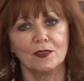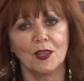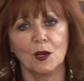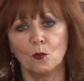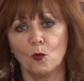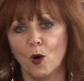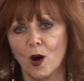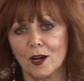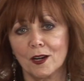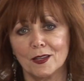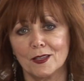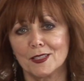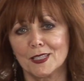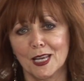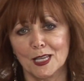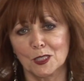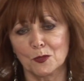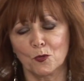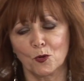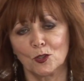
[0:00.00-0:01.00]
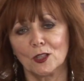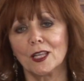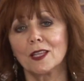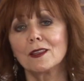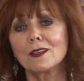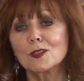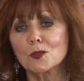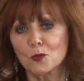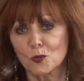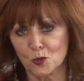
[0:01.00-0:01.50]
they wanted it desperately.
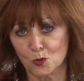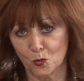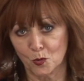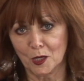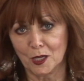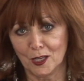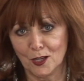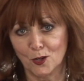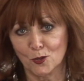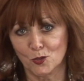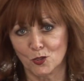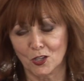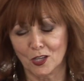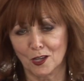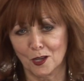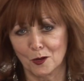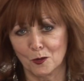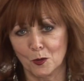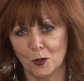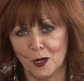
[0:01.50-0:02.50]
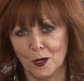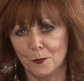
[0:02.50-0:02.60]
This was 20 years ago.